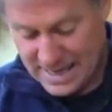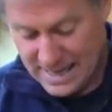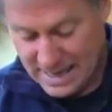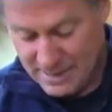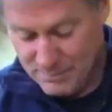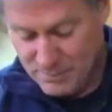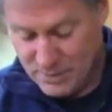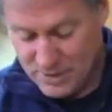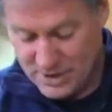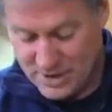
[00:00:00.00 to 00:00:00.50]

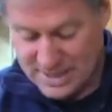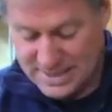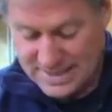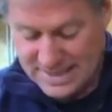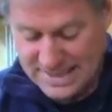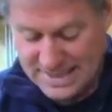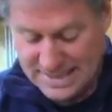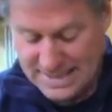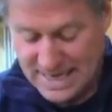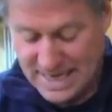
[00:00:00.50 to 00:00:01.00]
and put it on a
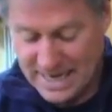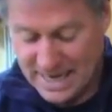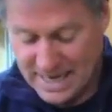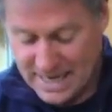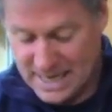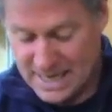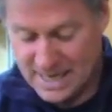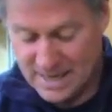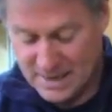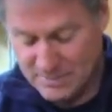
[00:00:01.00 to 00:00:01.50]

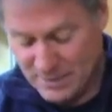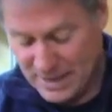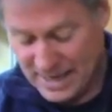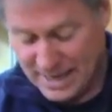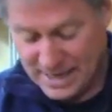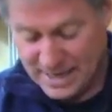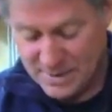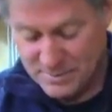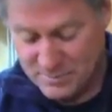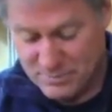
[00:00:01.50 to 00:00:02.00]
stick,
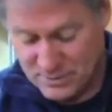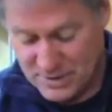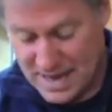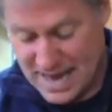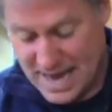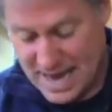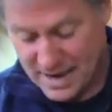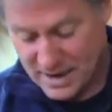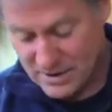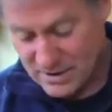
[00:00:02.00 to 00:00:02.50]
painted it
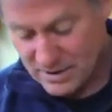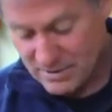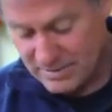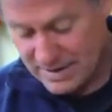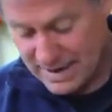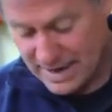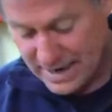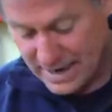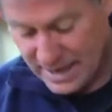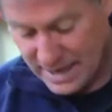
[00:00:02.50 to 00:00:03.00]
black or
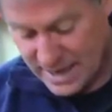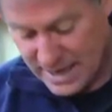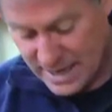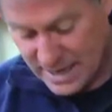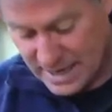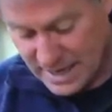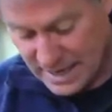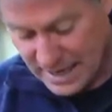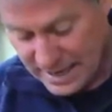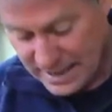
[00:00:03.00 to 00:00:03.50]
gray,
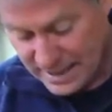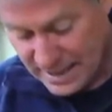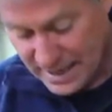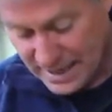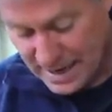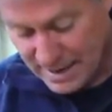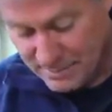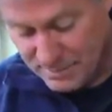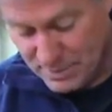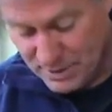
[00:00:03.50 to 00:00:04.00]
and
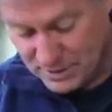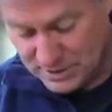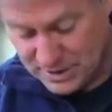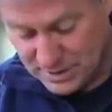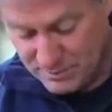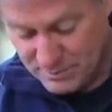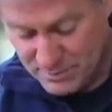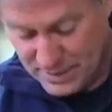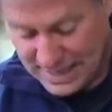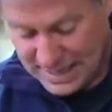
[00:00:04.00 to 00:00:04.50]
then I built
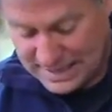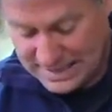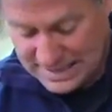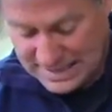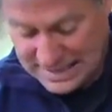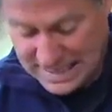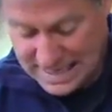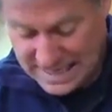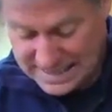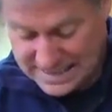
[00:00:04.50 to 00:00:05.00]
a
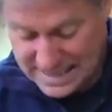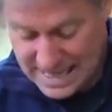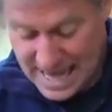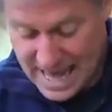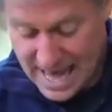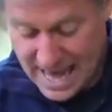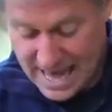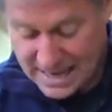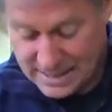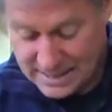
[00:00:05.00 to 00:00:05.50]
base like
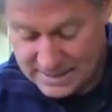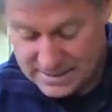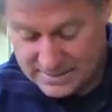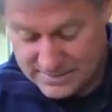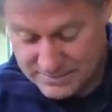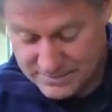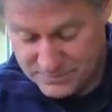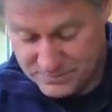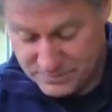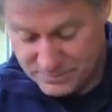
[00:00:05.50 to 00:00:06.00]
that.
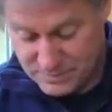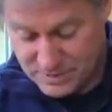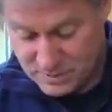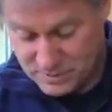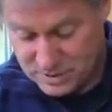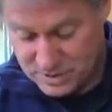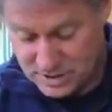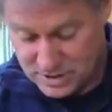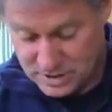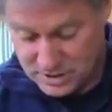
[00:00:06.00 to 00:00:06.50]
It
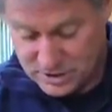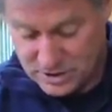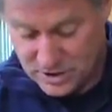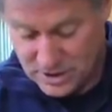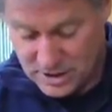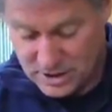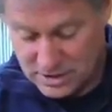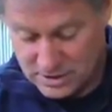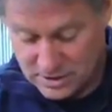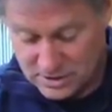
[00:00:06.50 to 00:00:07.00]
was a little
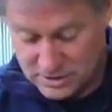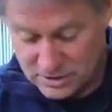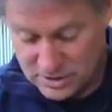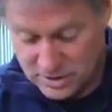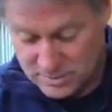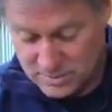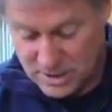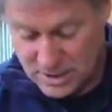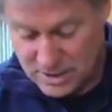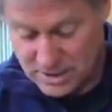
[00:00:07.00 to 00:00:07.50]
tall, a little
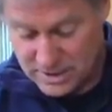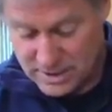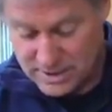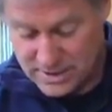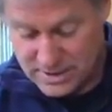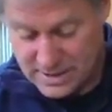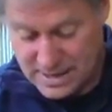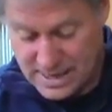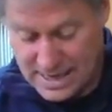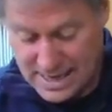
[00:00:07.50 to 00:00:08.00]
smaller,
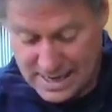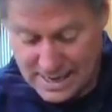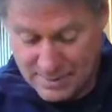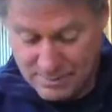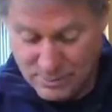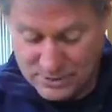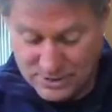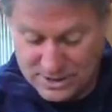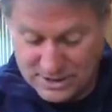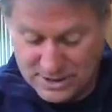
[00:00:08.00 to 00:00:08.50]

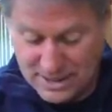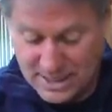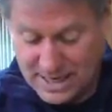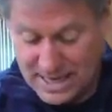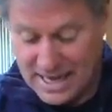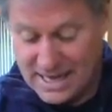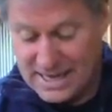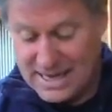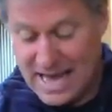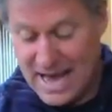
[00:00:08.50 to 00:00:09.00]
and put the
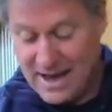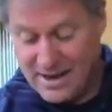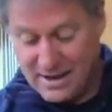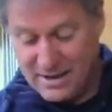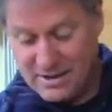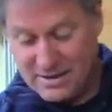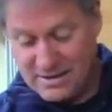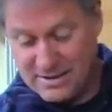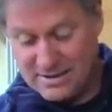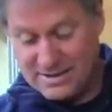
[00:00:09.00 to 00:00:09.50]
stick. And
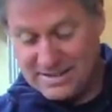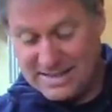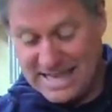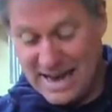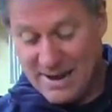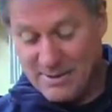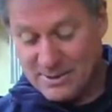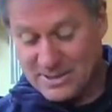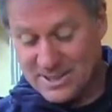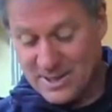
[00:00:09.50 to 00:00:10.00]
that
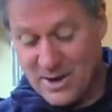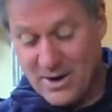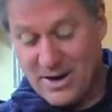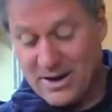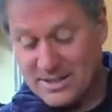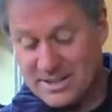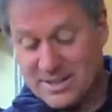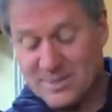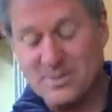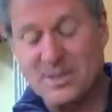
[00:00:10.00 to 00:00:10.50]
that was
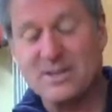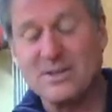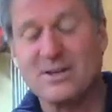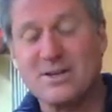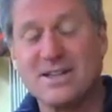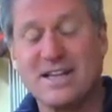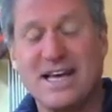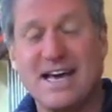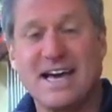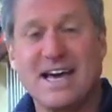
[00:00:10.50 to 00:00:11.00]
awesome. It
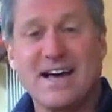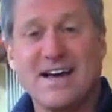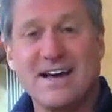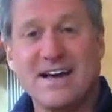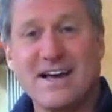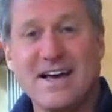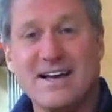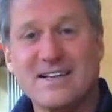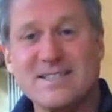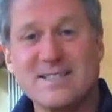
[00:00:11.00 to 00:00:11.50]
looked like
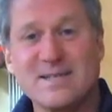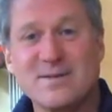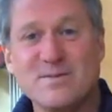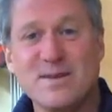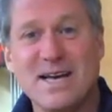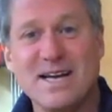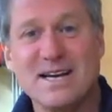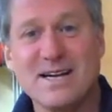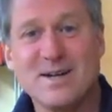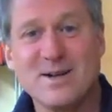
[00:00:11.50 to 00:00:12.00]
a
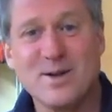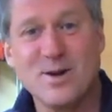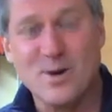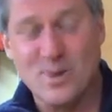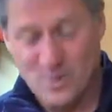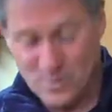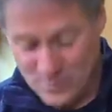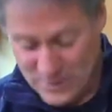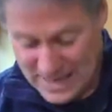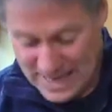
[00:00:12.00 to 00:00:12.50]
custom-made
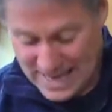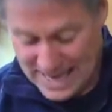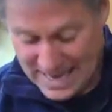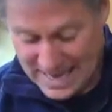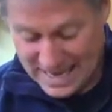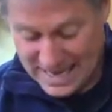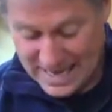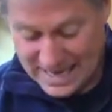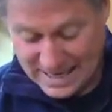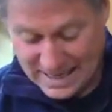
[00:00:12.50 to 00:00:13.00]
globe,
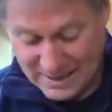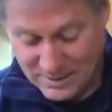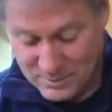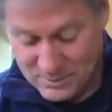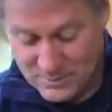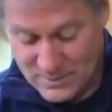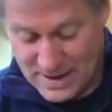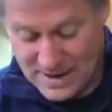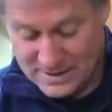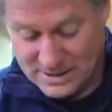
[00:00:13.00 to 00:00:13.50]
and it,
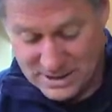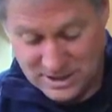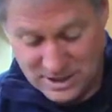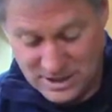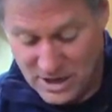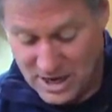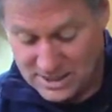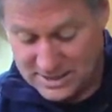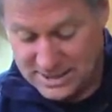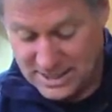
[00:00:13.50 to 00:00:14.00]
I just
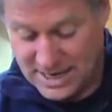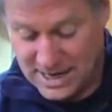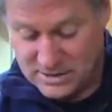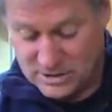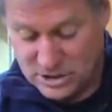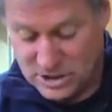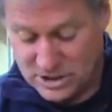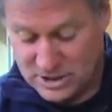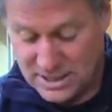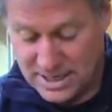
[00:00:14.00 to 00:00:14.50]
knocked it
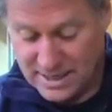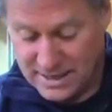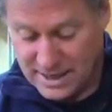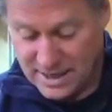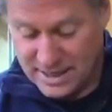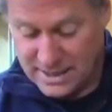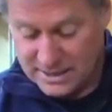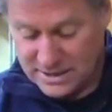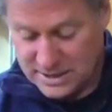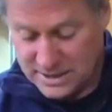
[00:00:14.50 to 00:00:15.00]
out just like
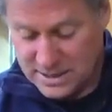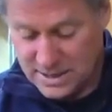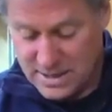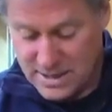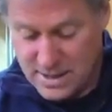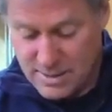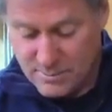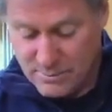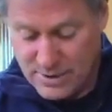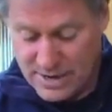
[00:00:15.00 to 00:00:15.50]
this.
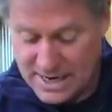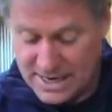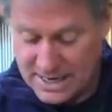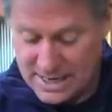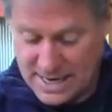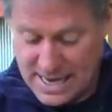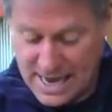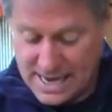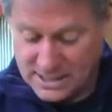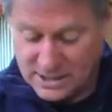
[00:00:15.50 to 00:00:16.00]
But
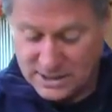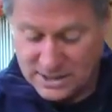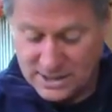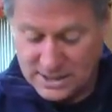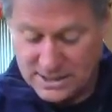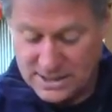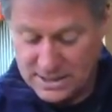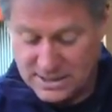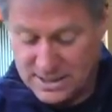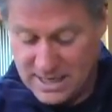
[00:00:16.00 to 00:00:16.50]
I
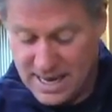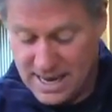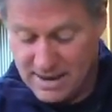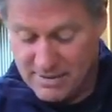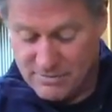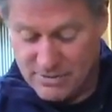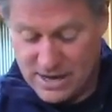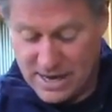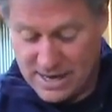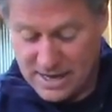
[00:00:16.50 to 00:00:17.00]
actually didn't
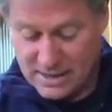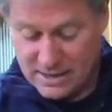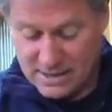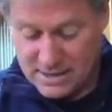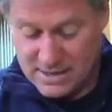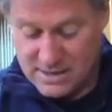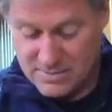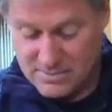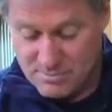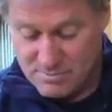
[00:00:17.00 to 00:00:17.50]
have that
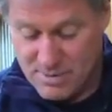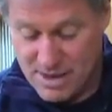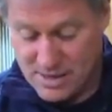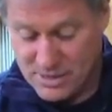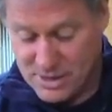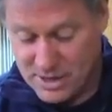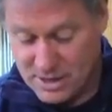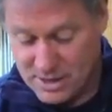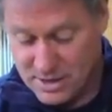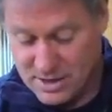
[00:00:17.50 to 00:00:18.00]

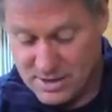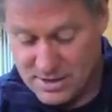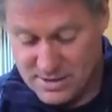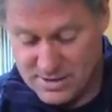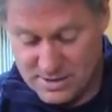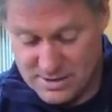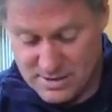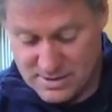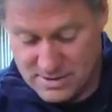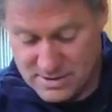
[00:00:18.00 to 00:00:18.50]
method
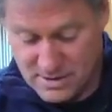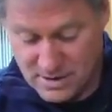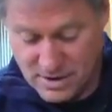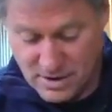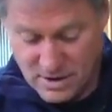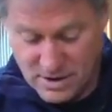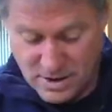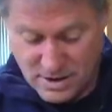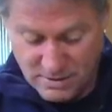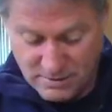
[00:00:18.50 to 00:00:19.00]

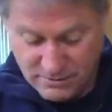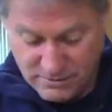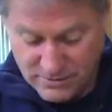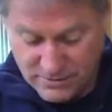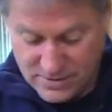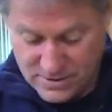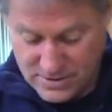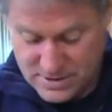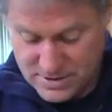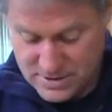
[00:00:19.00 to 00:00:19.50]
of